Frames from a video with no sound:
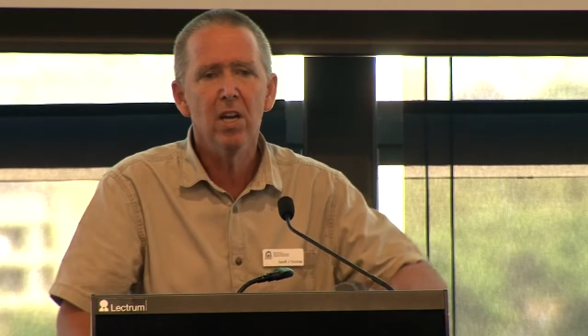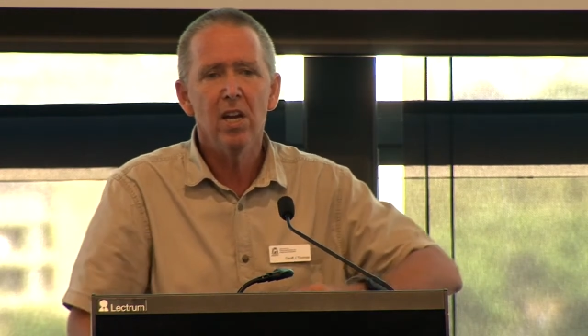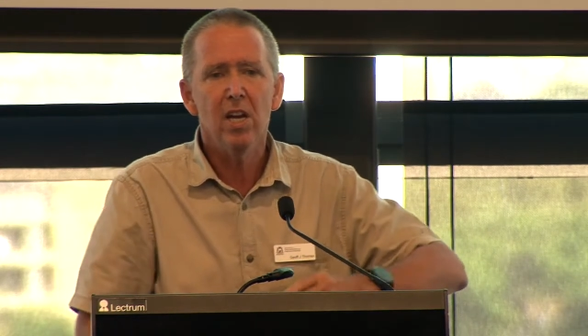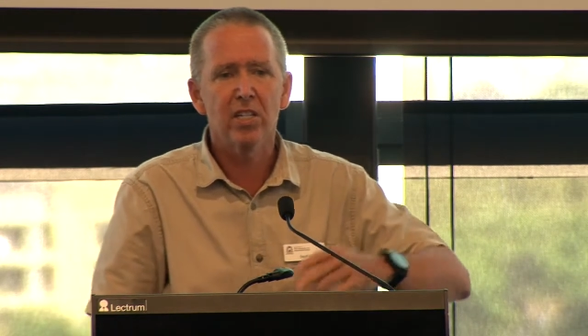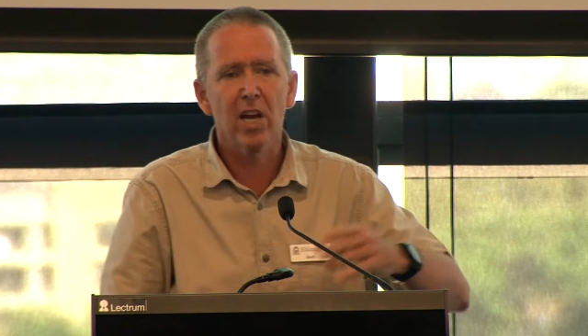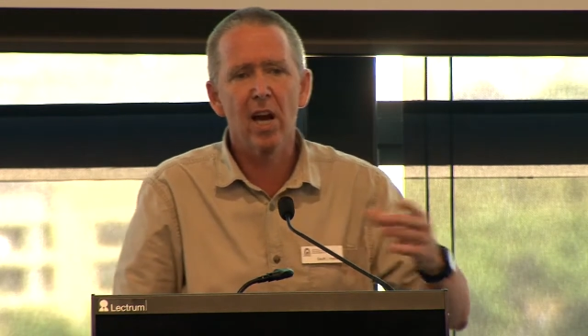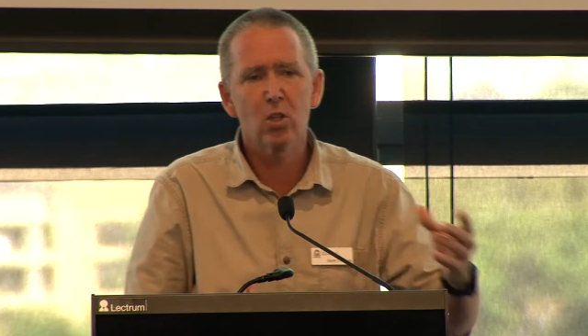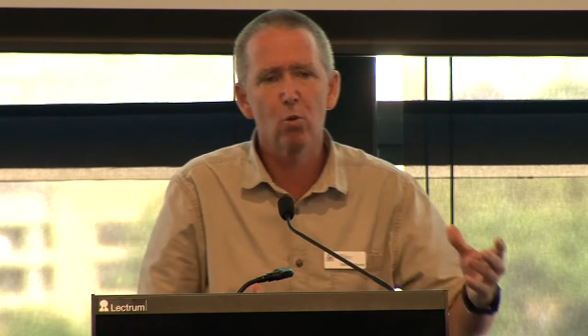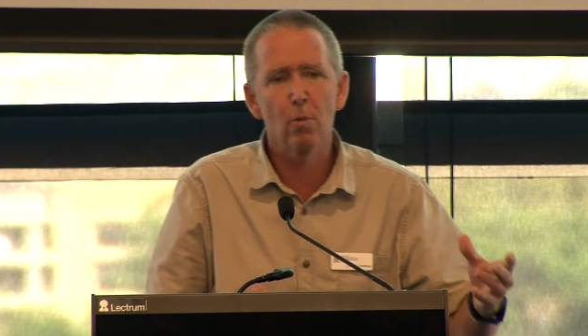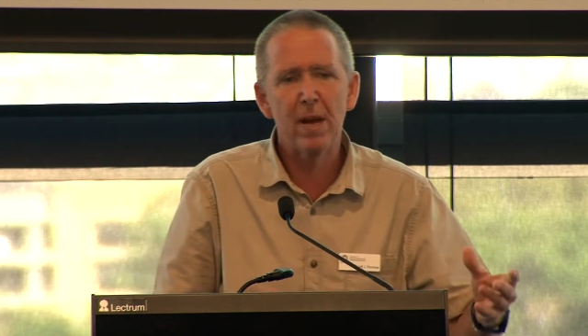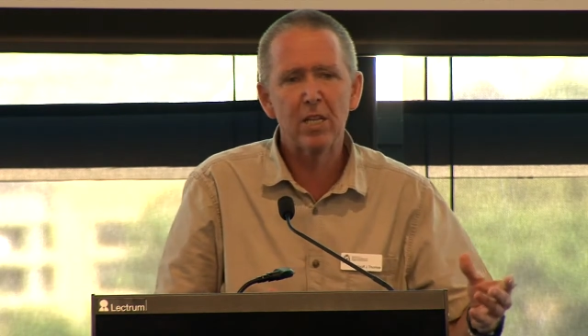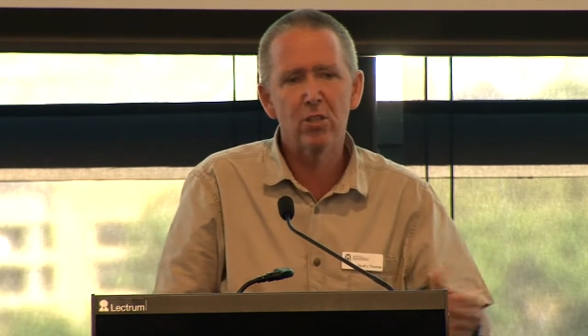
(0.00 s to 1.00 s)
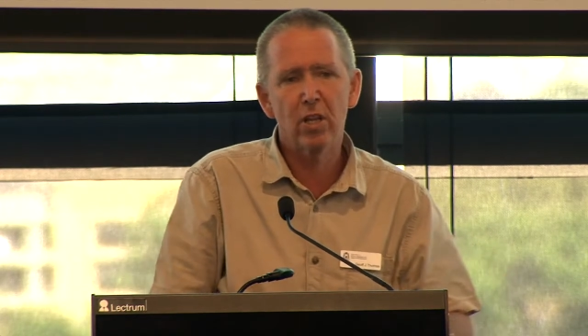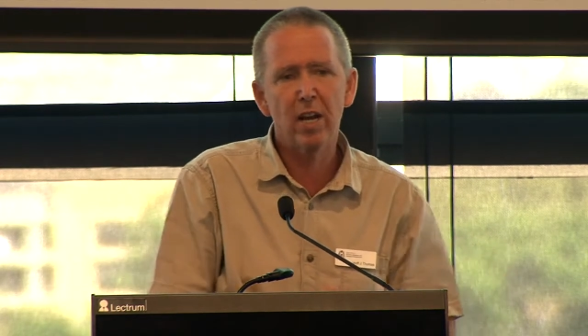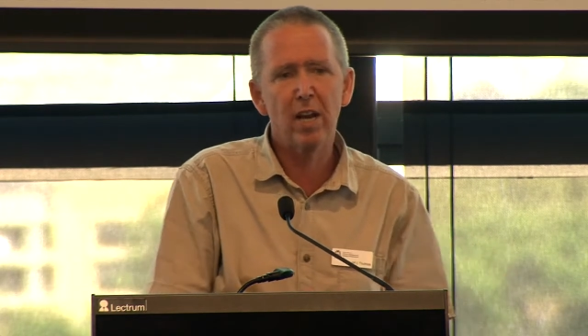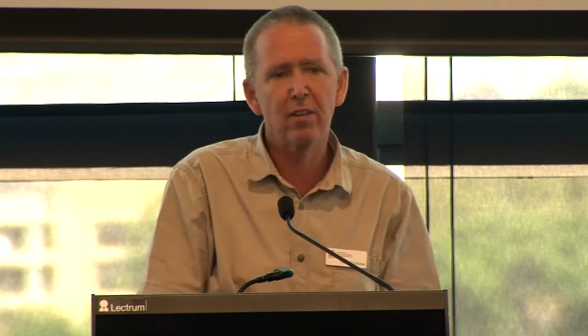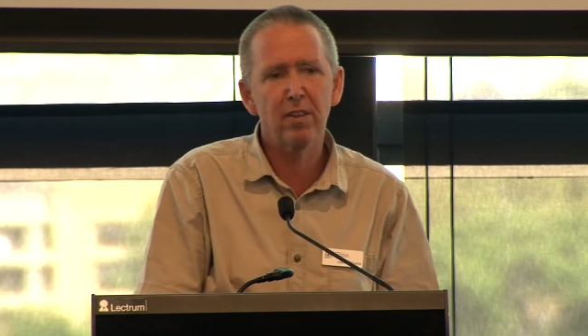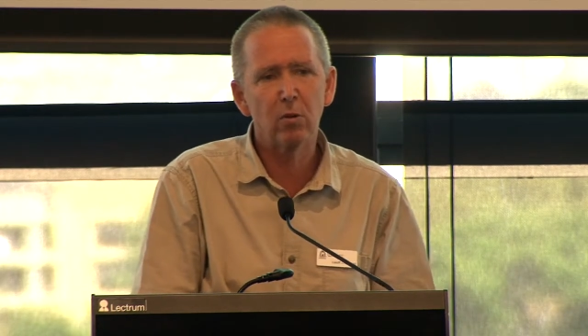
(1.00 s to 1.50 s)
It's hard to imagine that
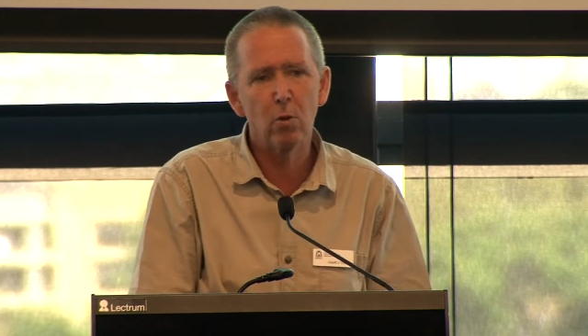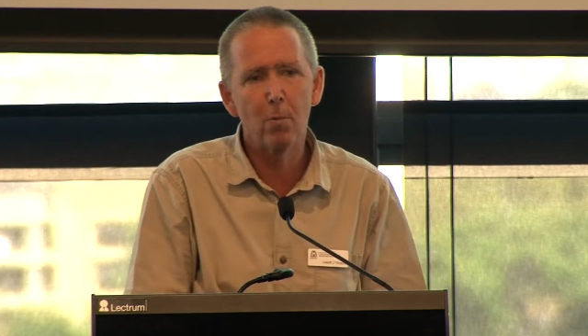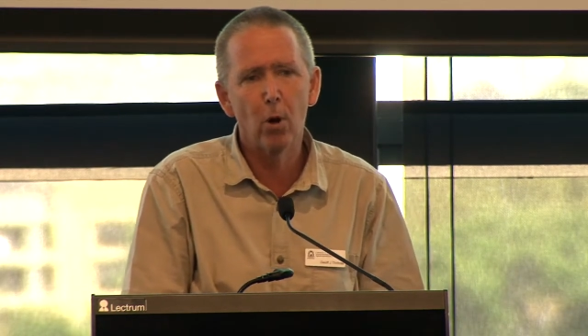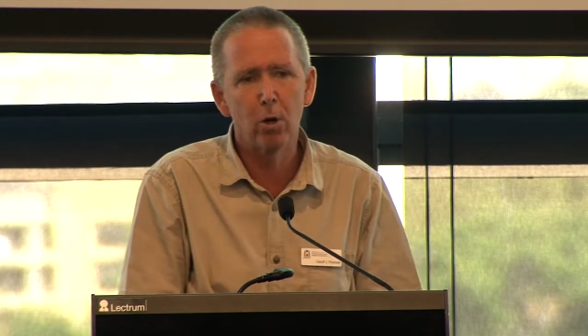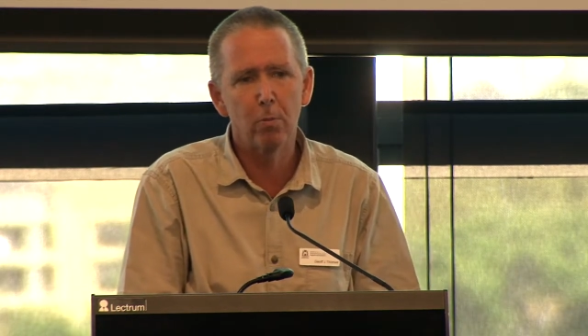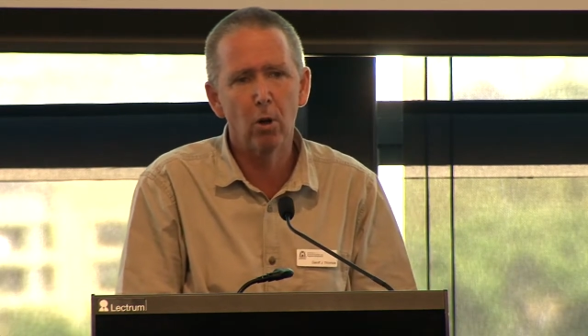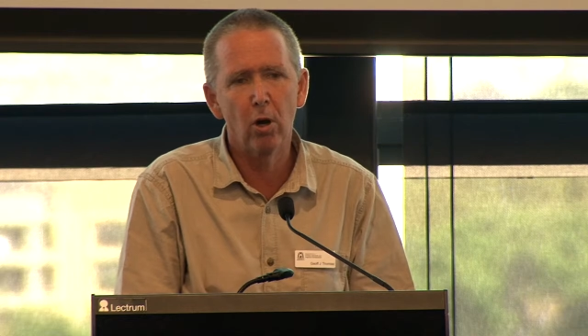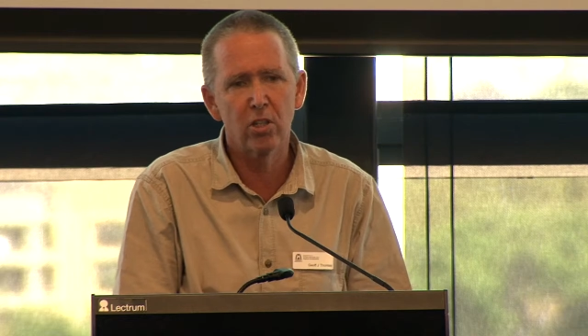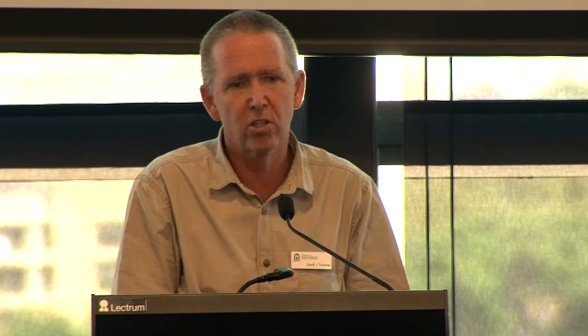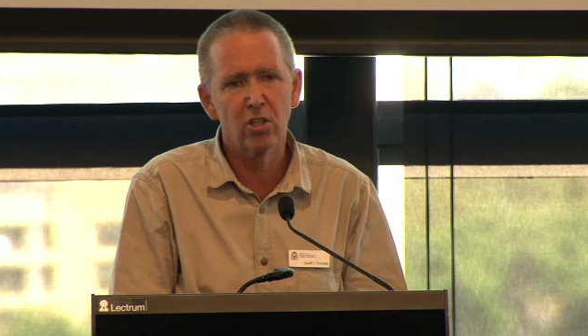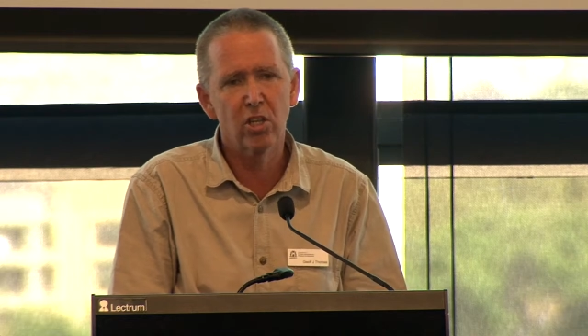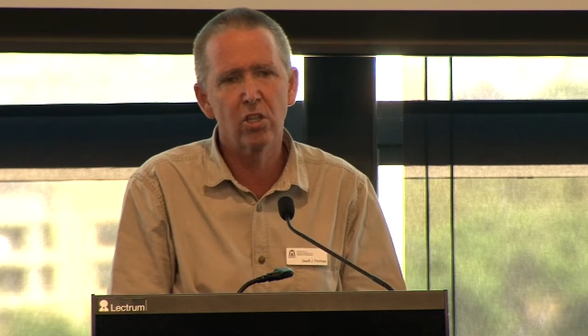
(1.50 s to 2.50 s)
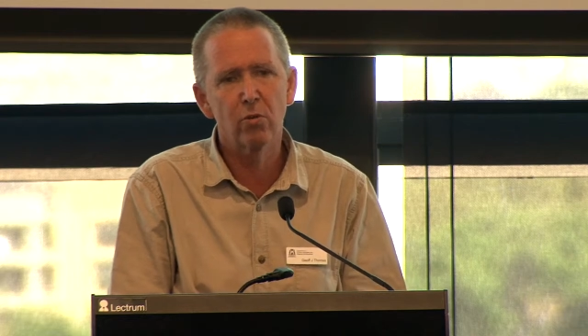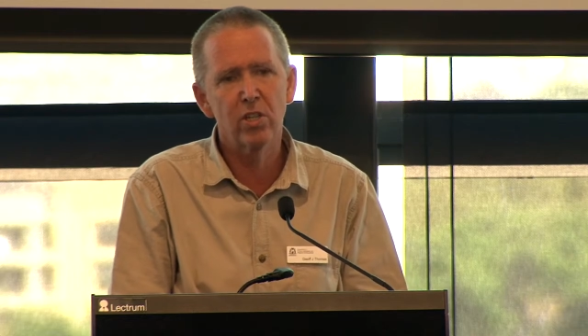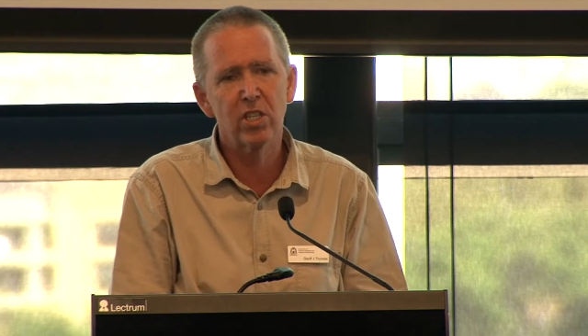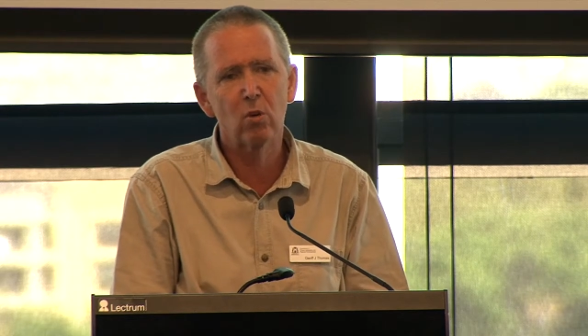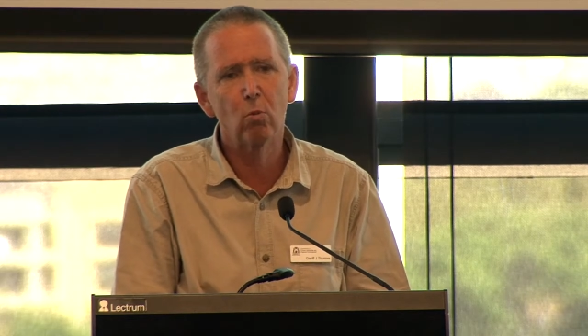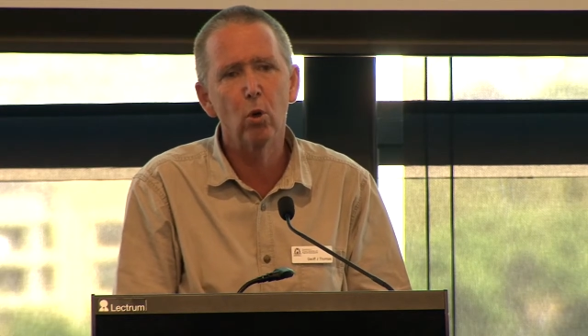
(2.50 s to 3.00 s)
anything we might apply as a seed
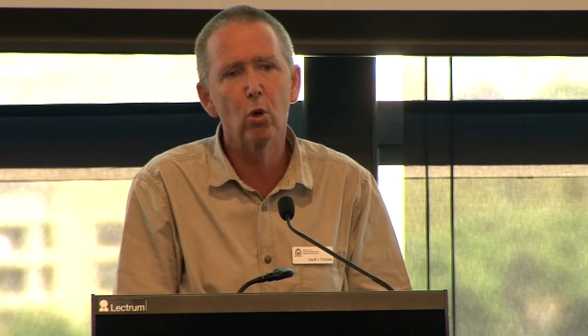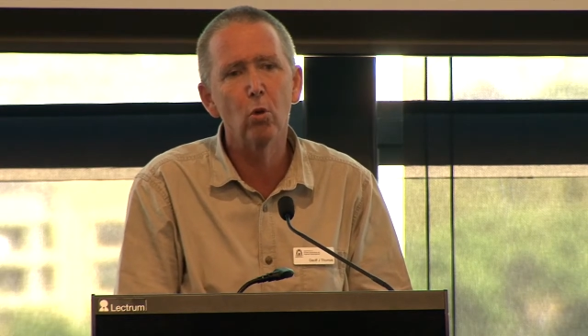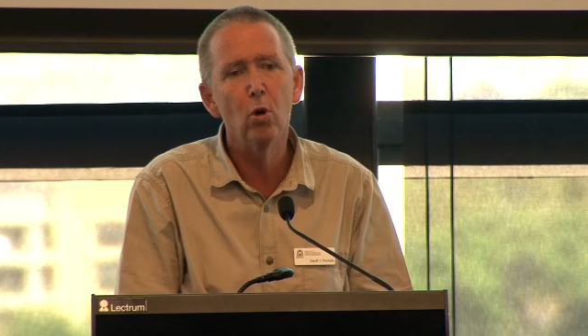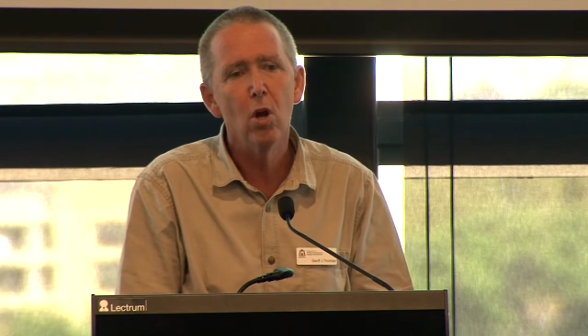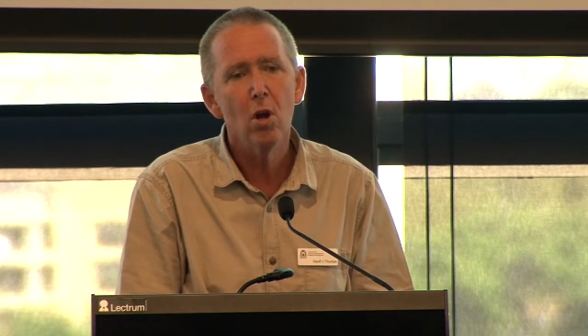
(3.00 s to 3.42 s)
dressing will